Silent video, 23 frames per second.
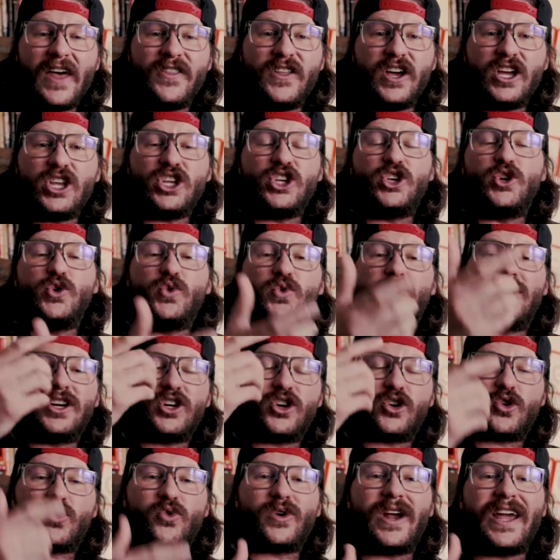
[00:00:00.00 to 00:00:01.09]
and that you
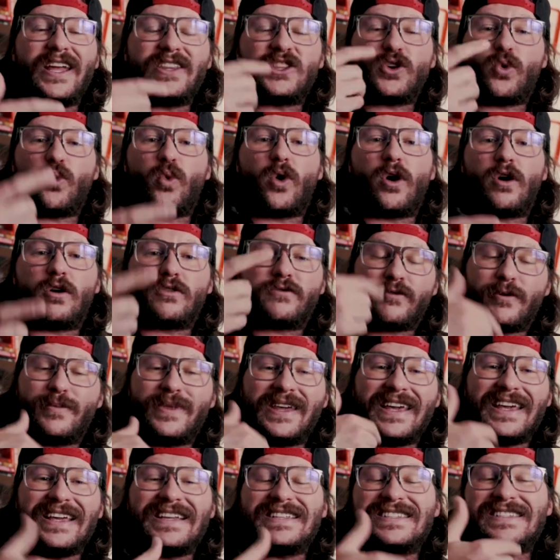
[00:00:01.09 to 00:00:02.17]
can create the world from
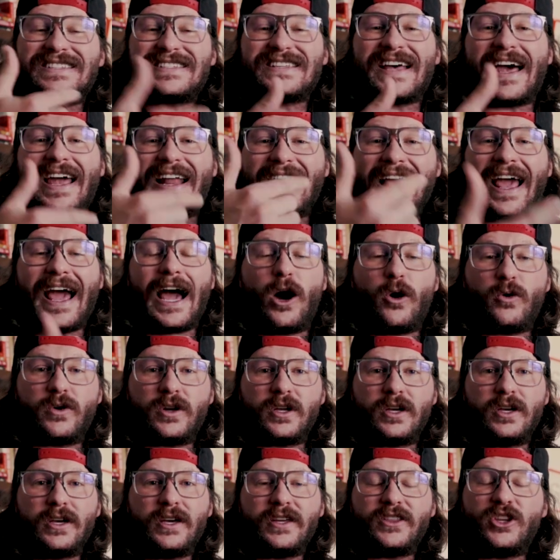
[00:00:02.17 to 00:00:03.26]
the inside
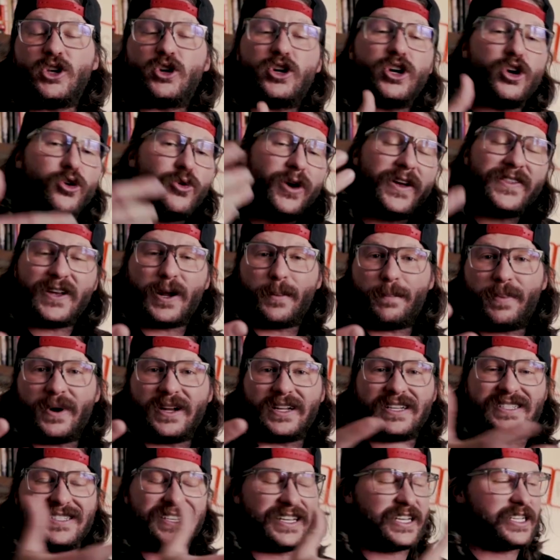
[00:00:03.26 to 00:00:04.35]
out. You can create that
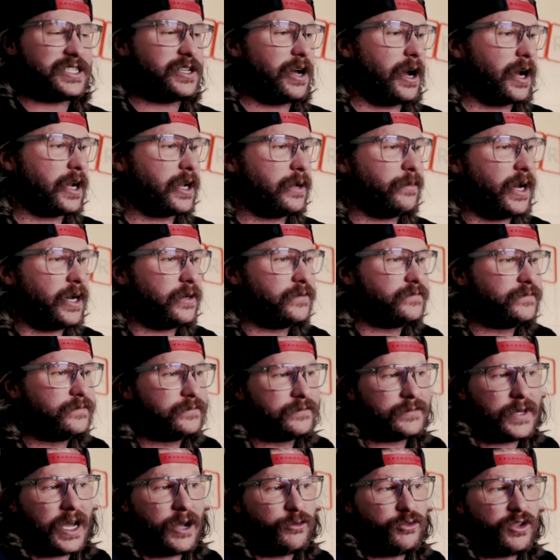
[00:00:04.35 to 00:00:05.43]
abundance that he's talking about.
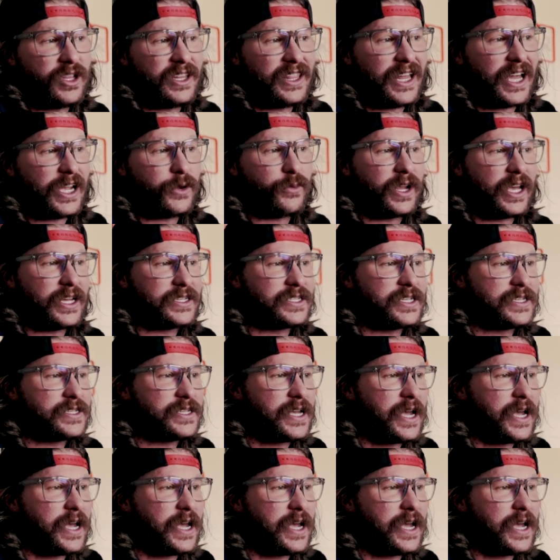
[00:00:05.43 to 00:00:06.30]
I really like what he has to